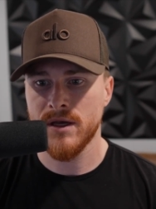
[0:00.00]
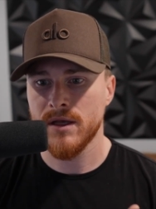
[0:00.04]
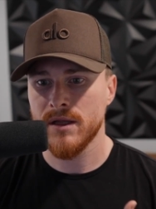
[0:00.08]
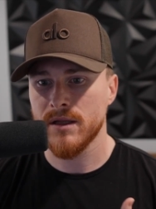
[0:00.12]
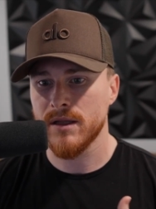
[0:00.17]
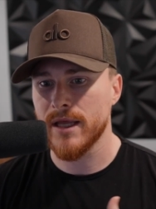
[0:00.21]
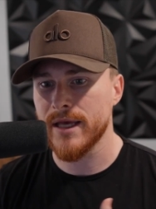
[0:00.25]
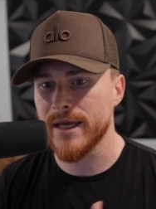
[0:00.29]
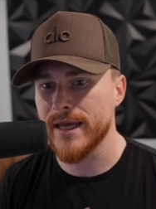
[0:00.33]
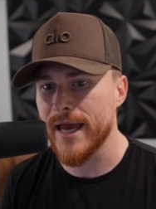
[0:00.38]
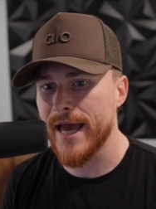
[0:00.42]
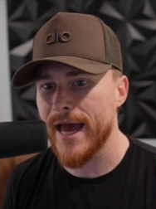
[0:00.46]

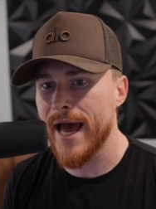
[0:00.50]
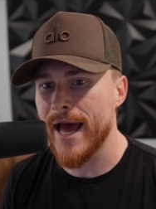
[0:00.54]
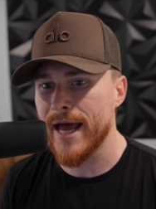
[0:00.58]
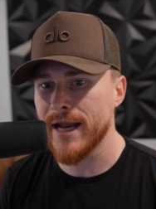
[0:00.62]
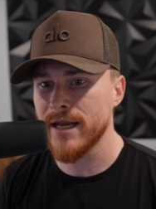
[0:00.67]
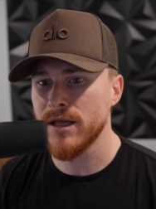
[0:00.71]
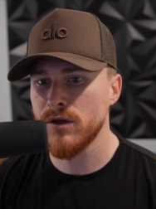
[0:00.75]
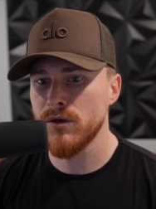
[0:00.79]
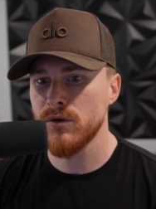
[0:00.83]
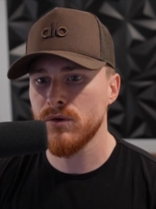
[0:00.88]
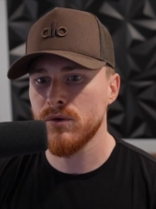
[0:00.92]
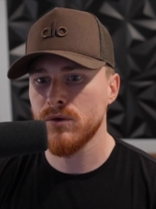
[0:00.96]
Like, how do
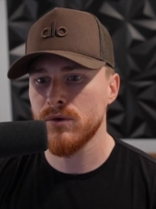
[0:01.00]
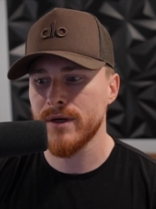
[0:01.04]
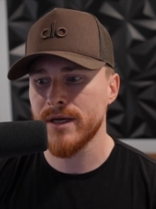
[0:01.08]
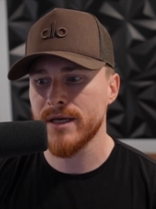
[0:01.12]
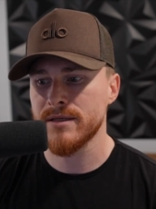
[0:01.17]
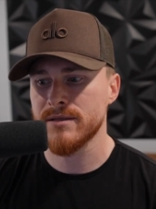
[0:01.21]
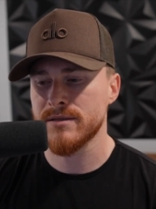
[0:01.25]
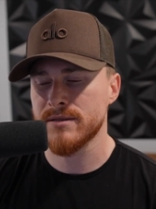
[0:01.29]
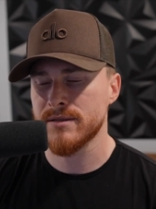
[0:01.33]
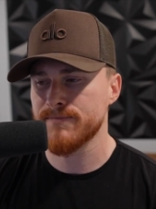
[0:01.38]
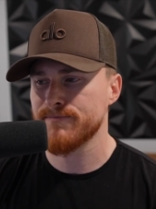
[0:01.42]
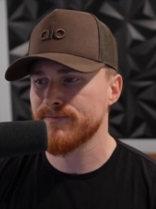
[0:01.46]
you,
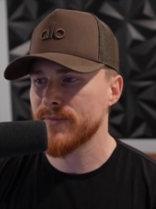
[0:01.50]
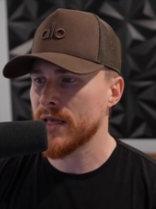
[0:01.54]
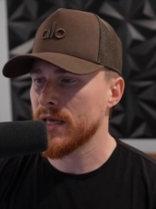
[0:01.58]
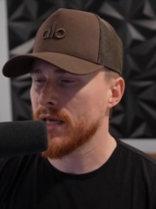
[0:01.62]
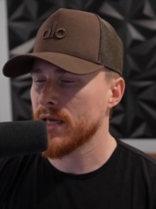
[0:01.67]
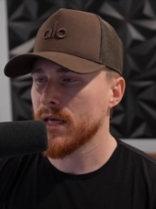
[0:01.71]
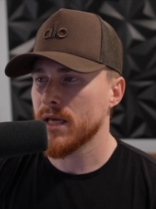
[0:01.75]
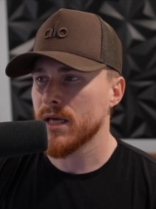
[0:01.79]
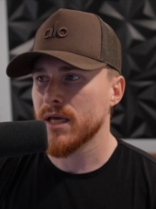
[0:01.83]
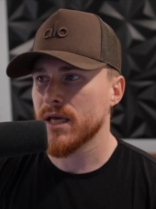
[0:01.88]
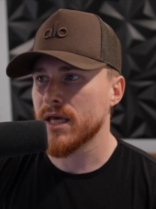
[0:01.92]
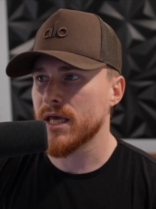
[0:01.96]

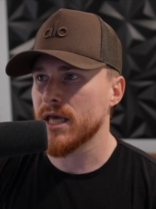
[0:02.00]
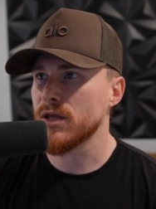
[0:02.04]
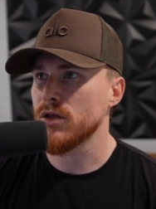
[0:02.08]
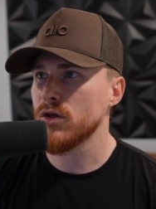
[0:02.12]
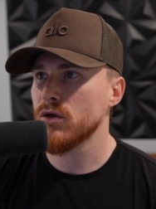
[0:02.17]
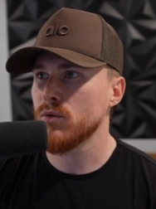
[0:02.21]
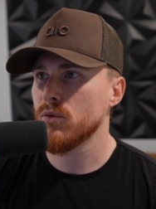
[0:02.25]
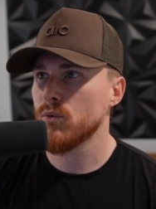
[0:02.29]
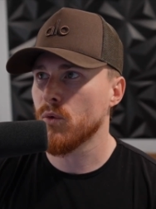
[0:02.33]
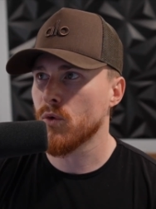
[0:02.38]
can you